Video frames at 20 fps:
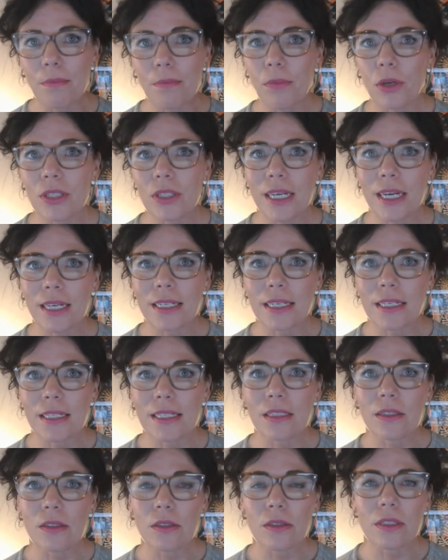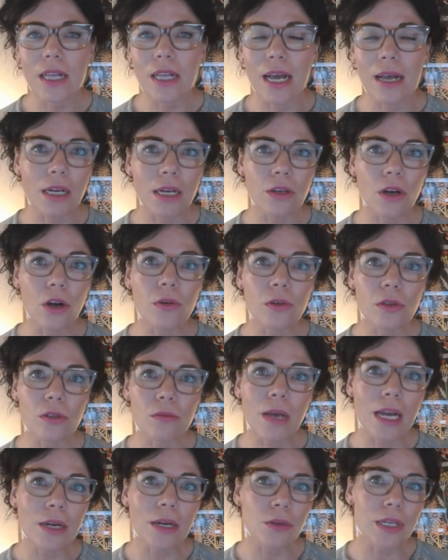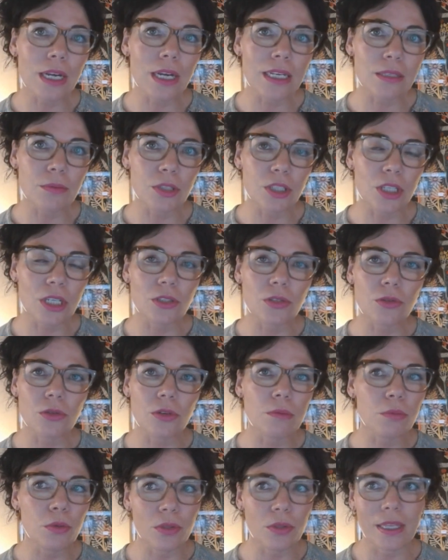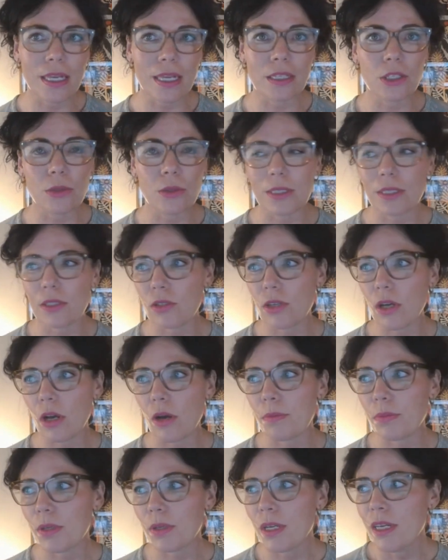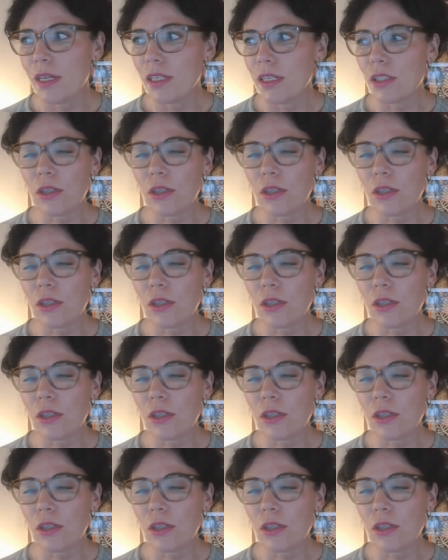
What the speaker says: and body-identical oral micronized progesterone put that to a stop.